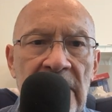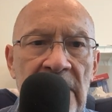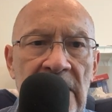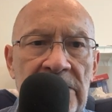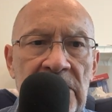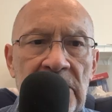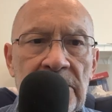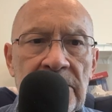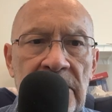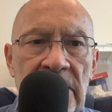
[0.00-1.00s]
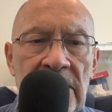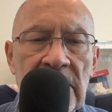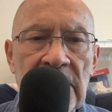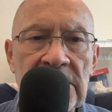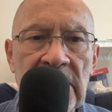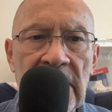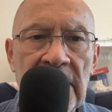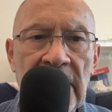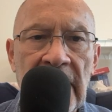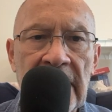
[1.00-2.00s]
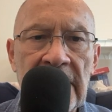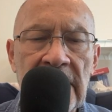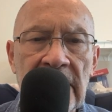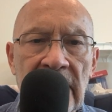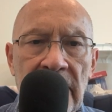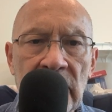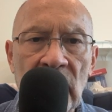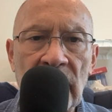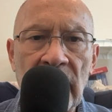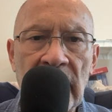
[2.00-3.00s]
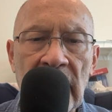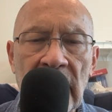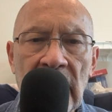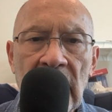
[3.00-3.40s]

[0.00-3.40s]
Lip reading: Egypt, India, China, Andean, and Mesoamerica